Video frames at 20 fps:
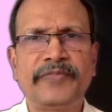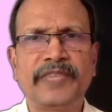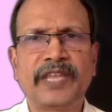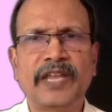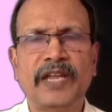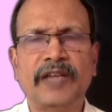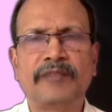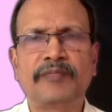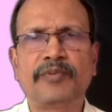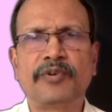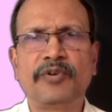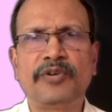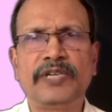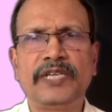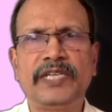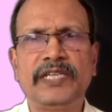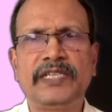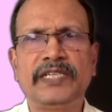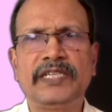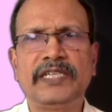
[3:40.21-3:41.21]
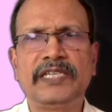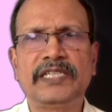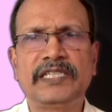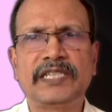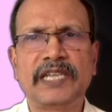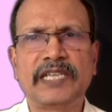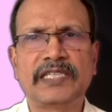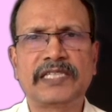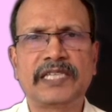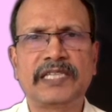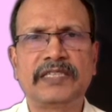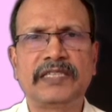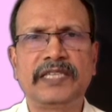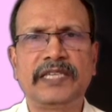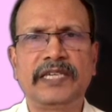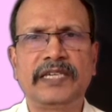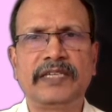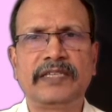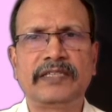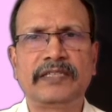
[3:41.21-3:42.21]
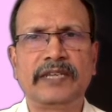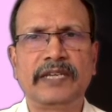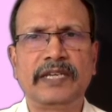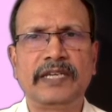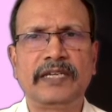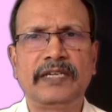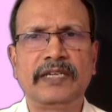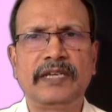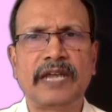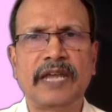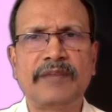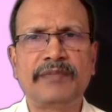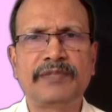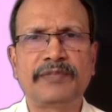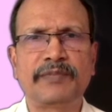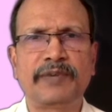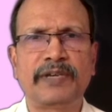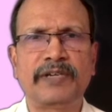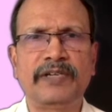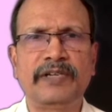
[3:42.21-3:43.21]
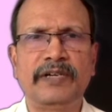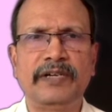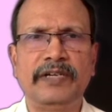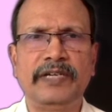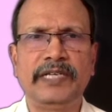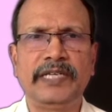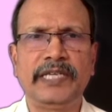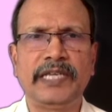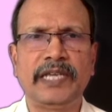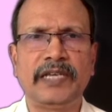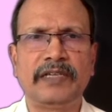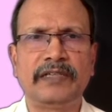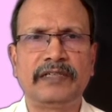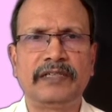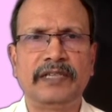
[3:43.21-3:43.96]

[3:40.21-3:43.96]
and protein is less than 3 grams per dl.